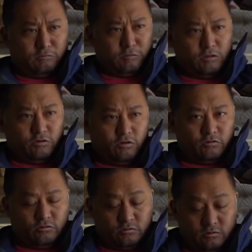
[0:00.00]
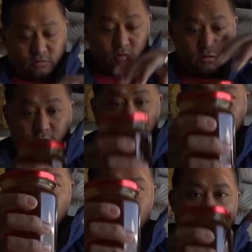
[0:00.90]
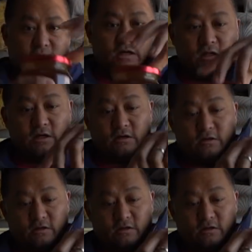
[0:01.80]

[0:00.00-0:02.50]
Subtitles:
I don't know. Yeah, it's pretty clear.